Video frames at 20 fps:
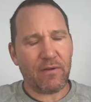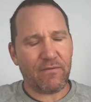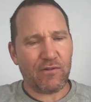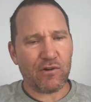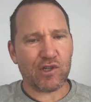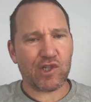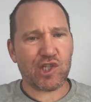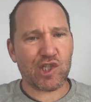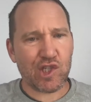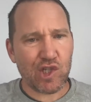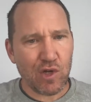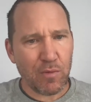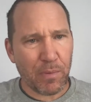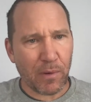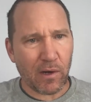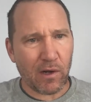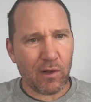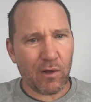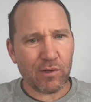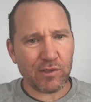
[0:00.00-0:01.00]
if you're
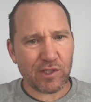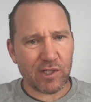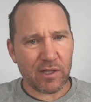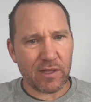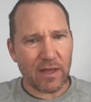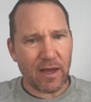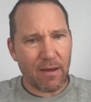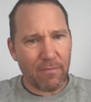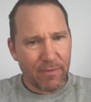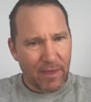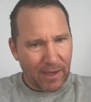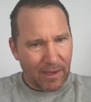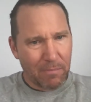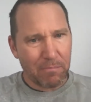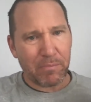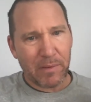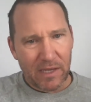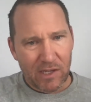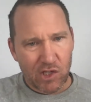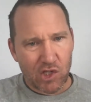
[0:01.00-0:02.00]
super close to them, they can
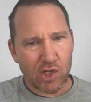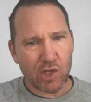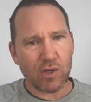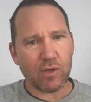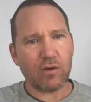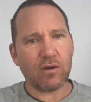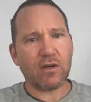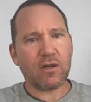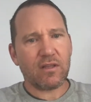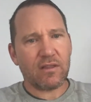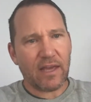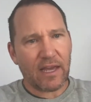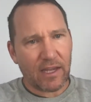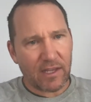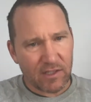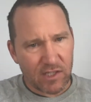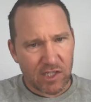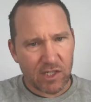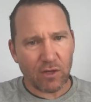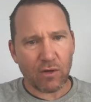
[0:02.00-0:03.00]
beat you. They
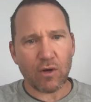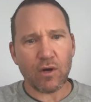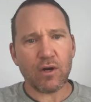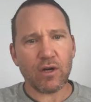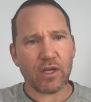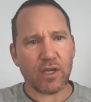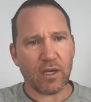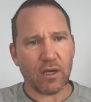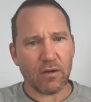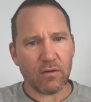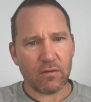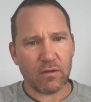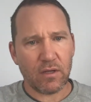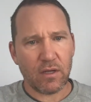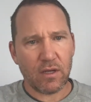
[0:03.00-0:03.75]
can still hook you.